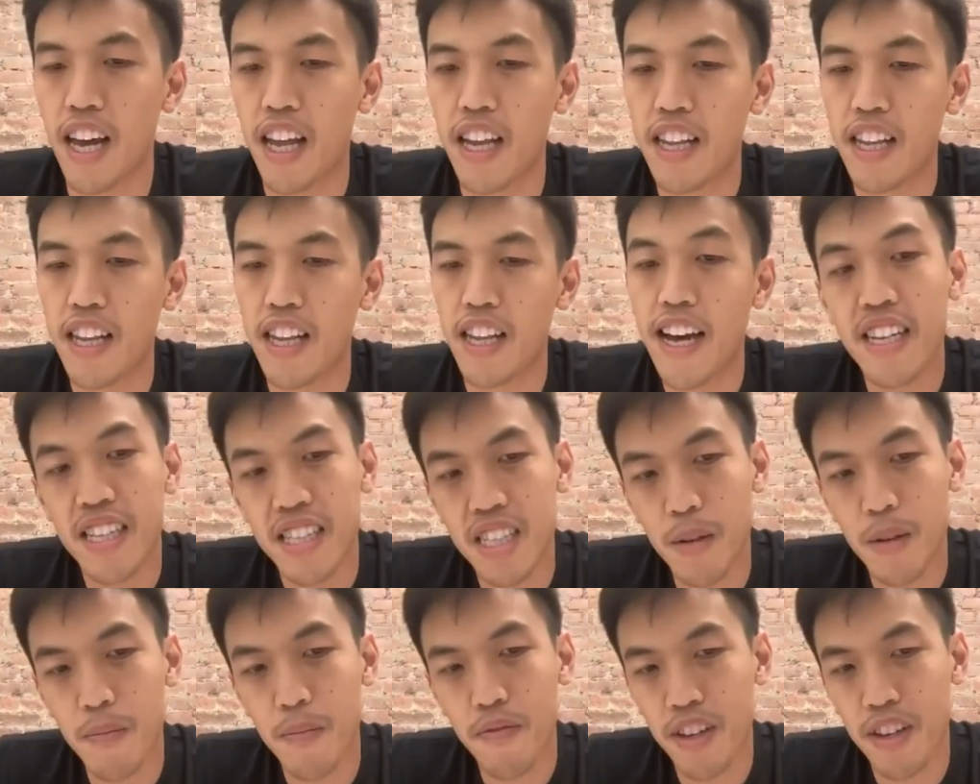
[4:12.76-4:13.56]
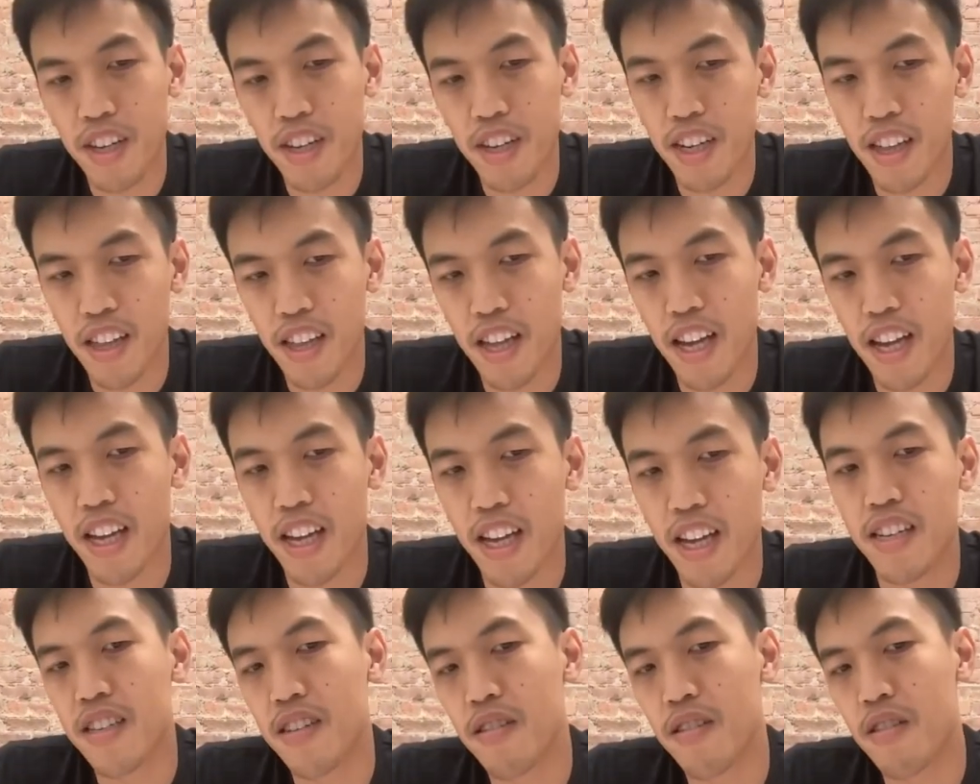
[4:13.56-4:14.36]
And that is something
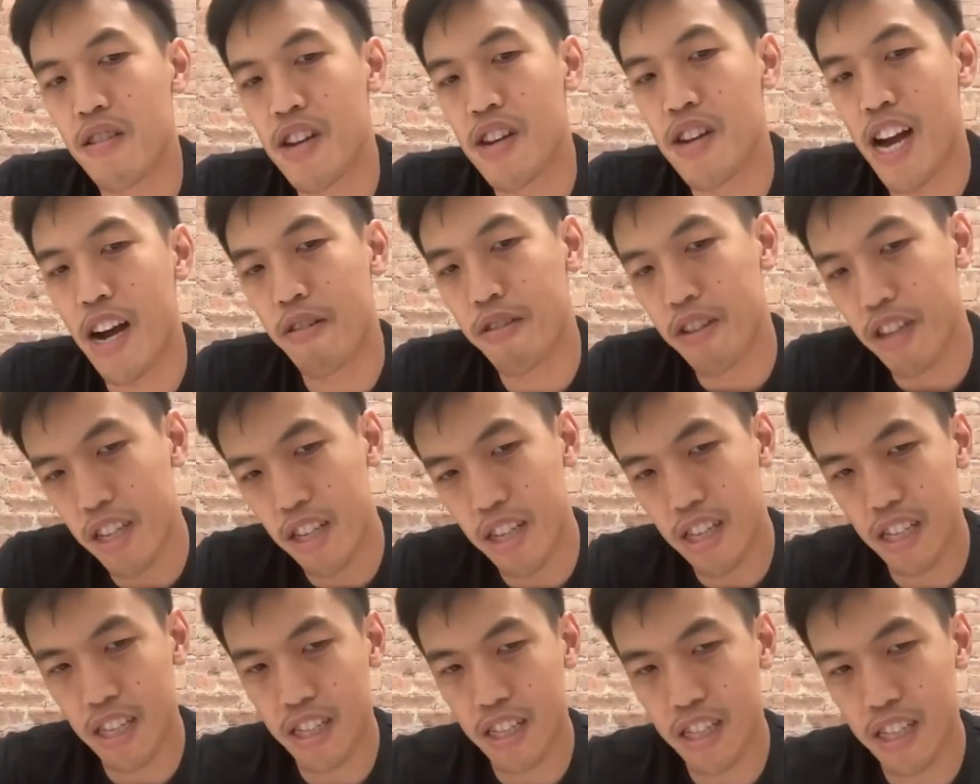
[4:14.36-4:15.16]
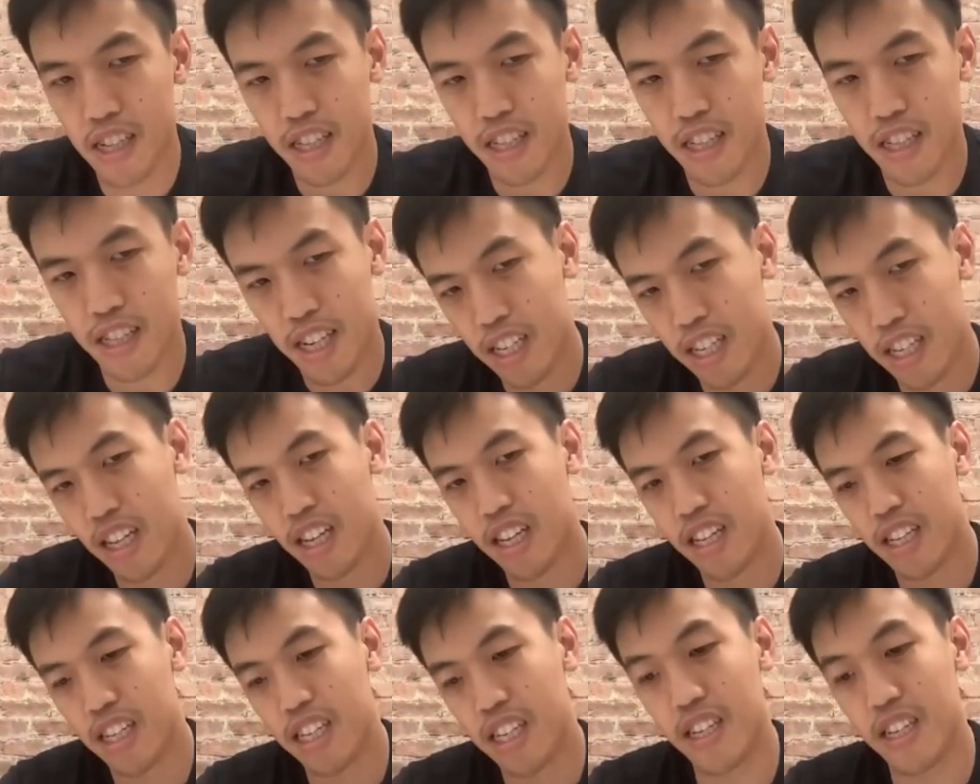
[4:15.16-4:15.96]
that, now that these are
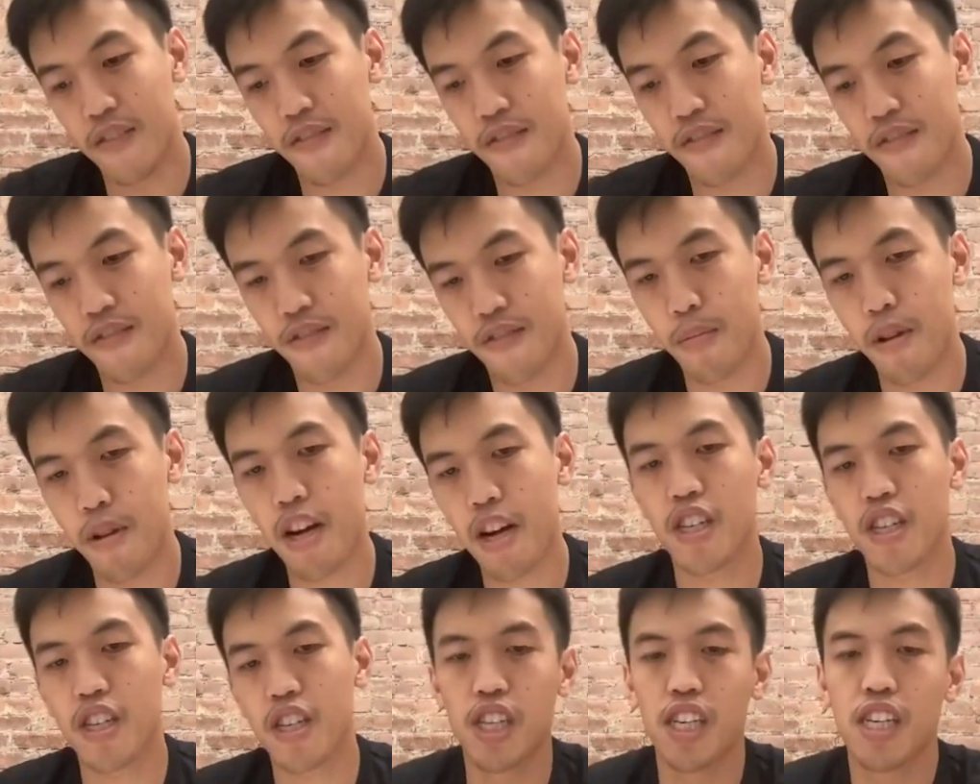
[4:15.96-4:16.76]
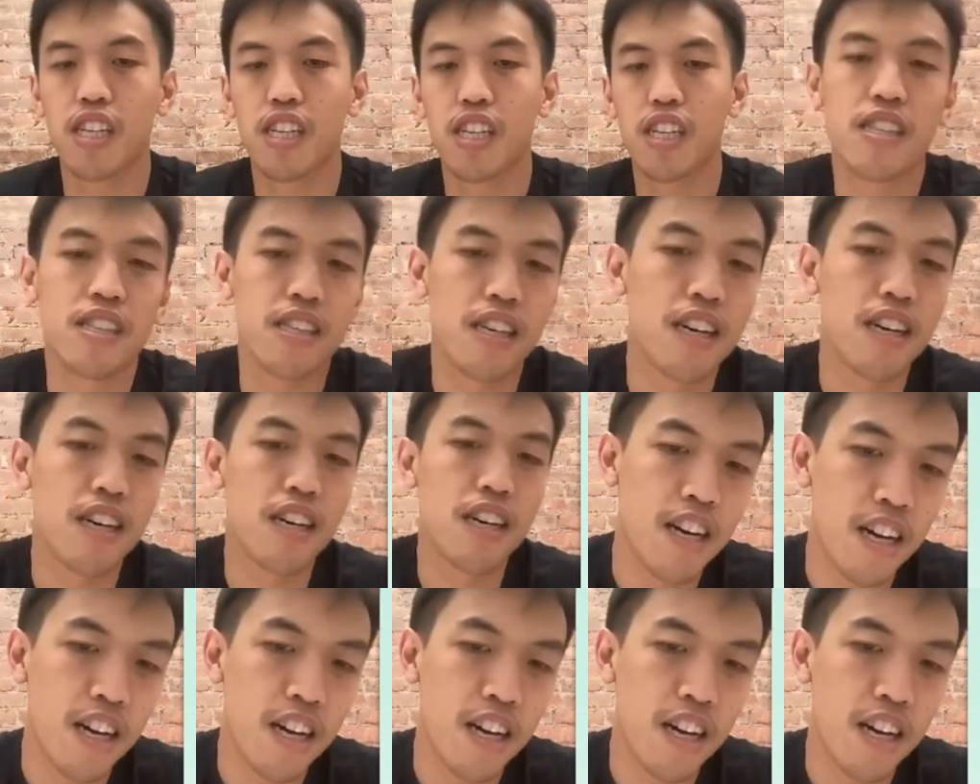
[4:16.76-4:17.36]
technically different blockchains,